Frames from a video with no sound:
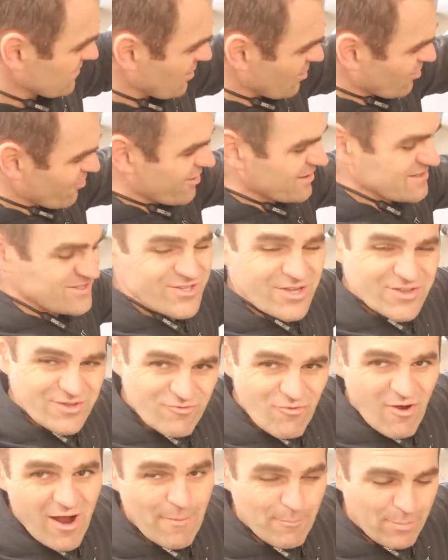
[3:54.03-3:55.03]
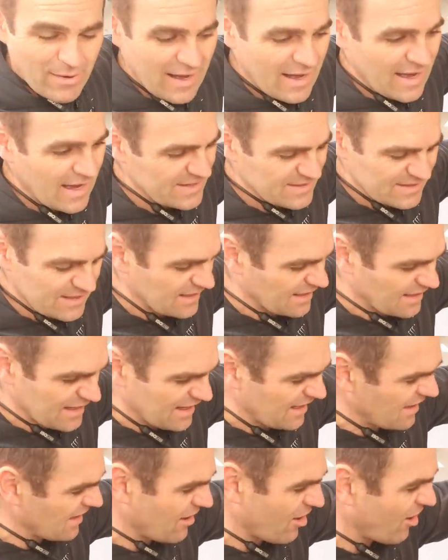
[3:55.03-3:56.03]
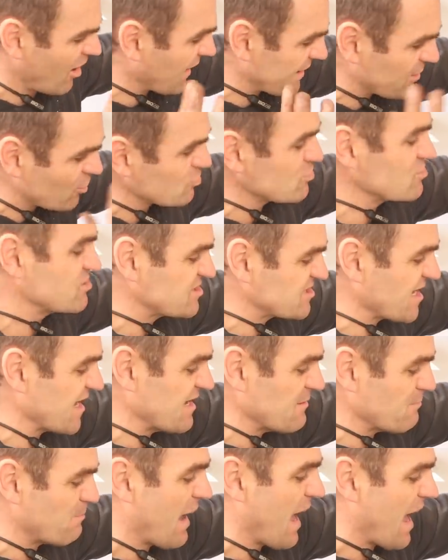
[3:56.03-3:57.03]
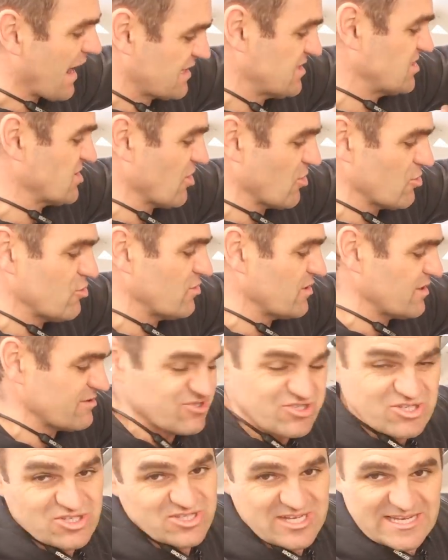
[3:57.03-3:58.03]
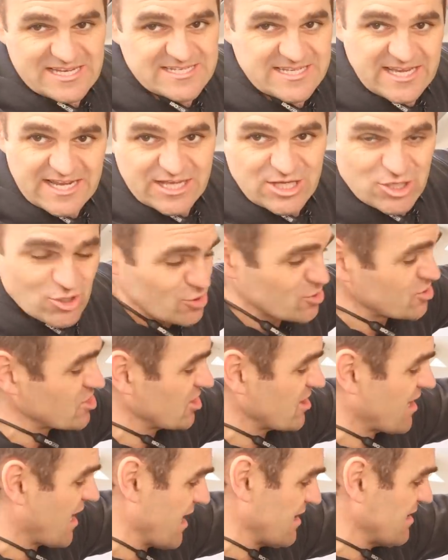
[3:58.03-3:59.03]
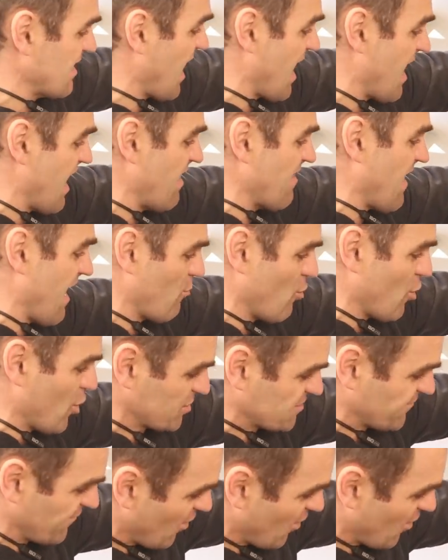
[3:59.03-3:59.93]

All right, it's not the right part. I couldn't send it back, so it's just easier to use it, and that works